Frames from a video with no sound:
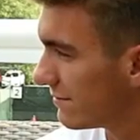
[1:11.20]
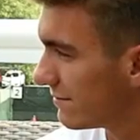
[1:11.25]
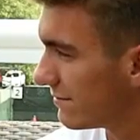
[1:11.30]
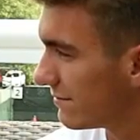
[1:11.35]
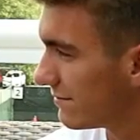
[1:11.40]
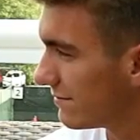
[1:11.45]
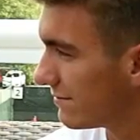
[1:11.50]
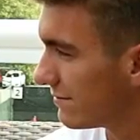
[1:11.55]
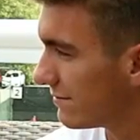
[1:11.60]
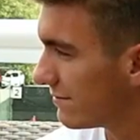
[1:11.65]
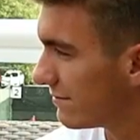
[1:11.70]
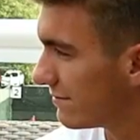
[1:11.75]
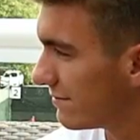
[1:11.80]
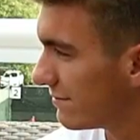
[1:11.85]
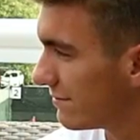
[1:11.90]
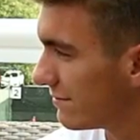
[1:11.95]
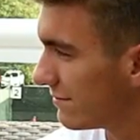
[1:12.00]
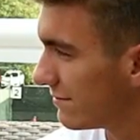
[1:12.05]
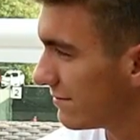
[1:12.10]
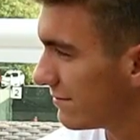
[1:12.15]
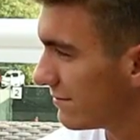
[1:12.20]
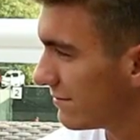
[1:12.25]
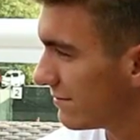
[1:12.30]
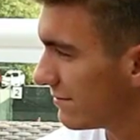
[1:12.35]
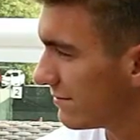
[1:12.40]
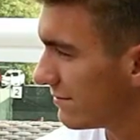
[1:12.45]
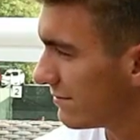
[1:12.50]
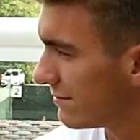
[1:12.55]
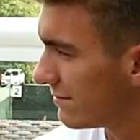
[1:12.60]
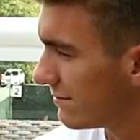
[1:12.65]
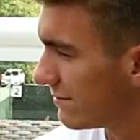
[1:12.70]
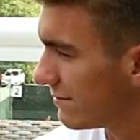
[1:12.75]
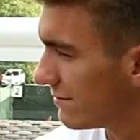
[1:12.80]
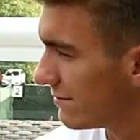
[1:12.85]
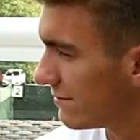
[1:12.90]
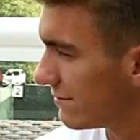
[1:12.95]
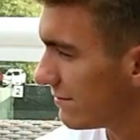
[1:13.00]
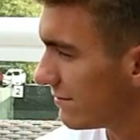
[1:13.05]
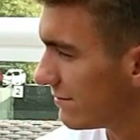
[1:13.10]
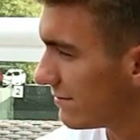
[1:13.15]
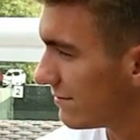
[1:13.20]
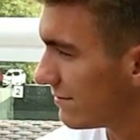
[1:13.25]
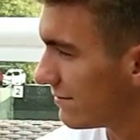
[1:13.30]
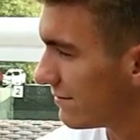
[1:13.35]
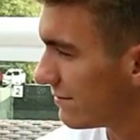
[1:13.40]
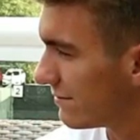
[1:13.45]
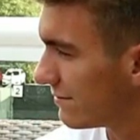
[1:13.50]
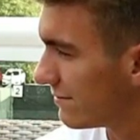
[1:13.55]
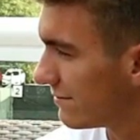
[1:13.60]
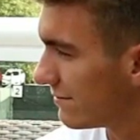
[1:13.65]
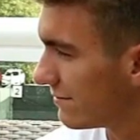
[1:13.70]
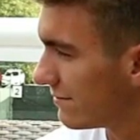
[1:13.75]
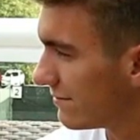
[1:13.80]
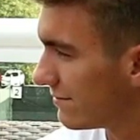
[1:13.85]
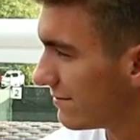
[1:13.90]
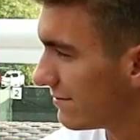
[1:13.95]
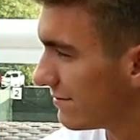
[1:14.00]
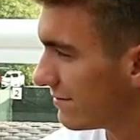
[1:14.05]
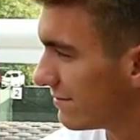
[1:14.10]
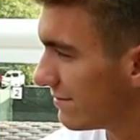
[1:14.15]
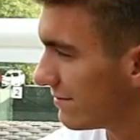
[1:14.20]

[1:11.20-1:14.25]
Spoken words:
(not speaking)